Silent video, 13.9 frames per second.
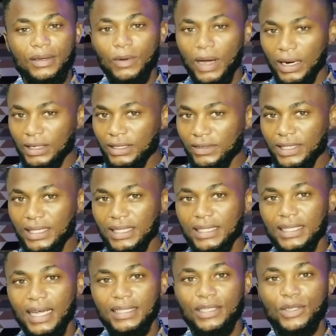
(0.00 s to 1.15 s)
And the reason is
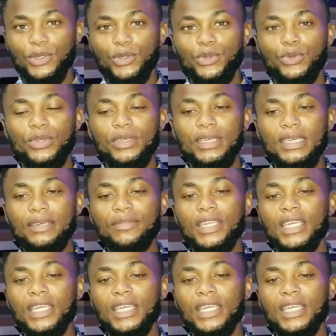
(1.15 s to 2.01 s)
that to even